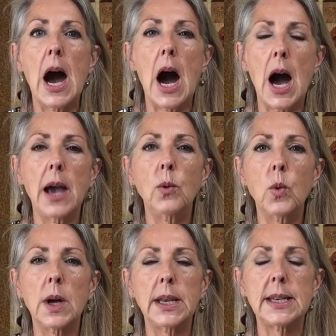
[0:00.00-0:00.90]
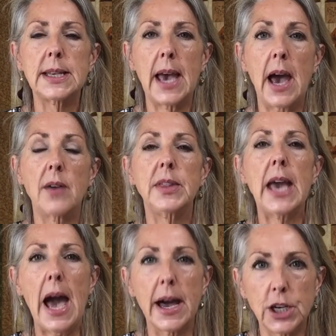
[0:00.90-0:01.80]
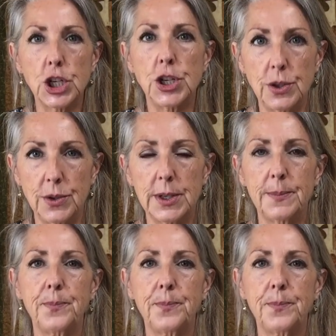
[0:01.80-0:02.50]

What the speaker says: I wanted to have the attitude